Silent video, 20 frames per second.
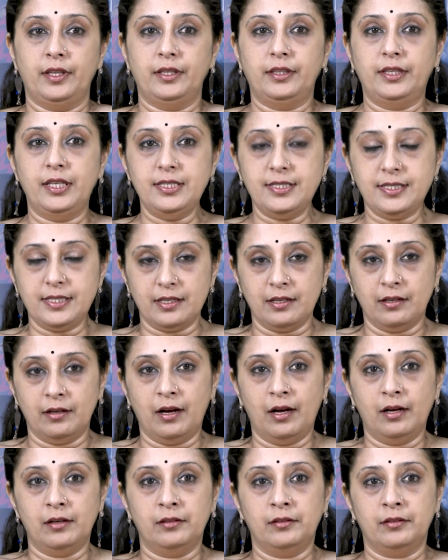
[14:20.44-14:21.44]
This
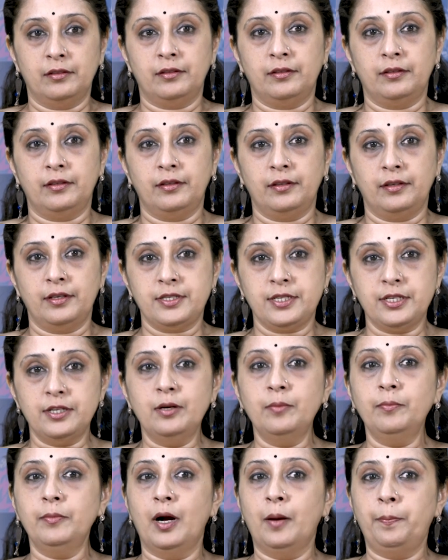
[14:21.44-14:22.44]

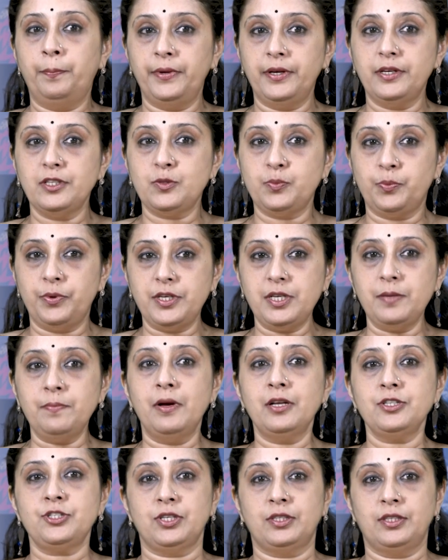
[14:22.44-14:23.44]
term appears pretty
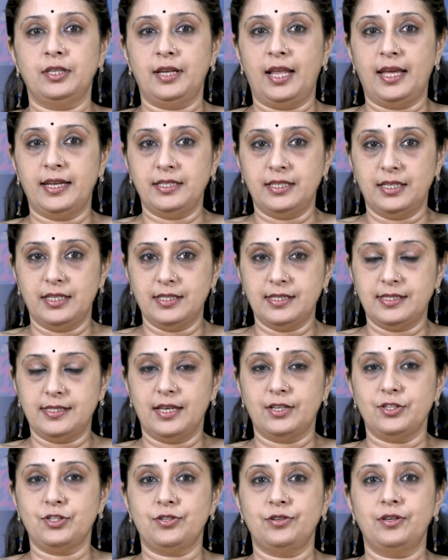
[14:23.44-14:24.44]
much in the 19th
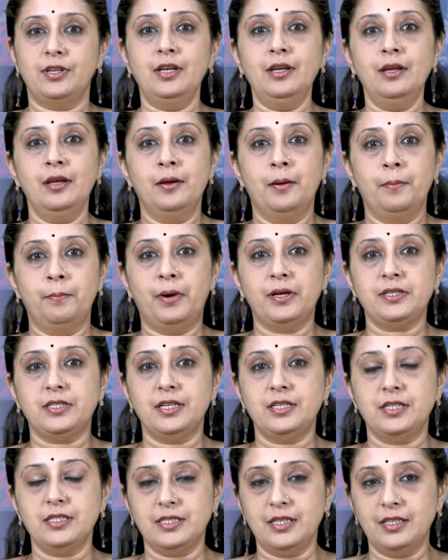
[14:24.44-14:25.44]
century,
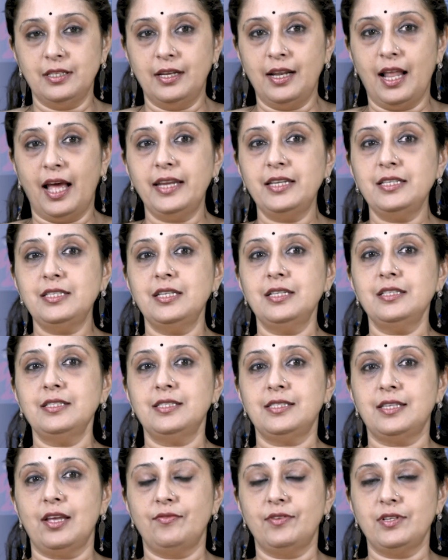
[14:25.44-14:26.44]
but it is in the
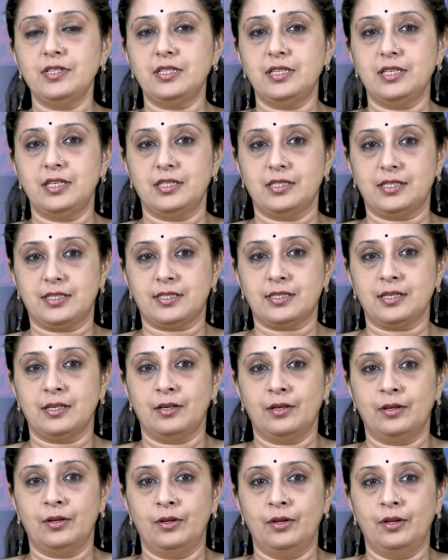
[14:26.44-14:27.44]
1970s
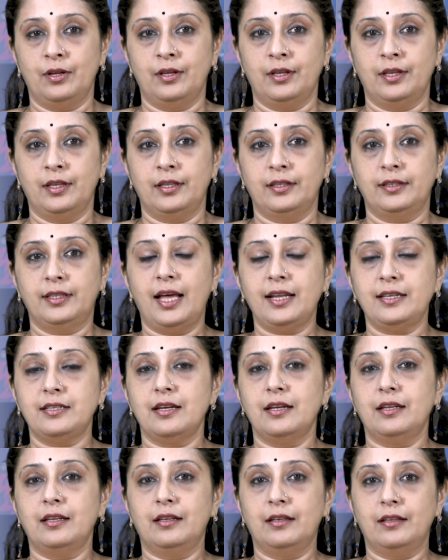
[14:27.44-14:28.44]

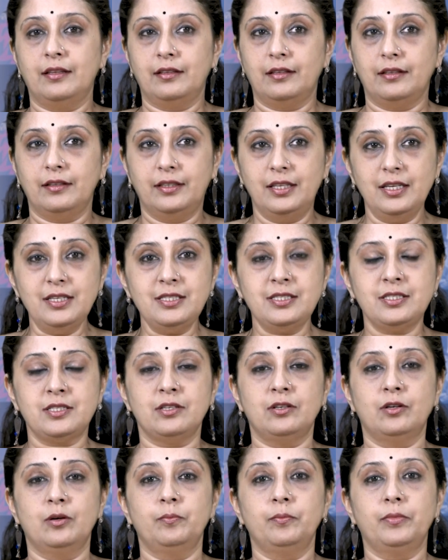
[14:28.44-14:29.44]
that this
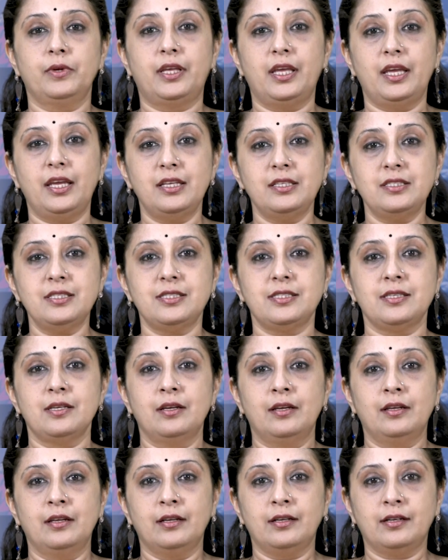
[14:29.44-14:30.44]
term gains
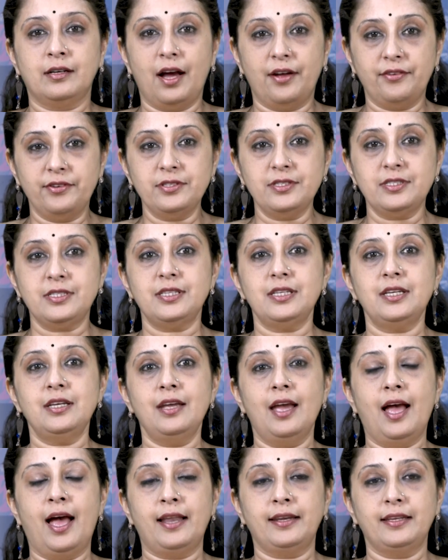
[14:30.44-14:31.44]

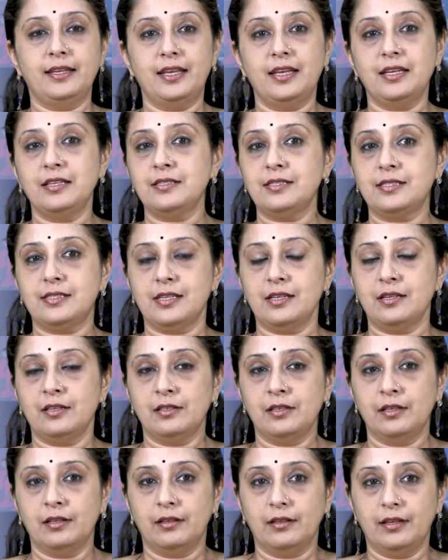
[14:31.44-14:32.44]
currency and gains
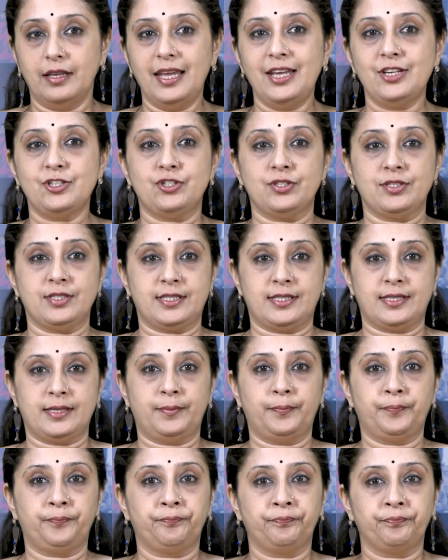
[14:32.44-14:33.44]
agency.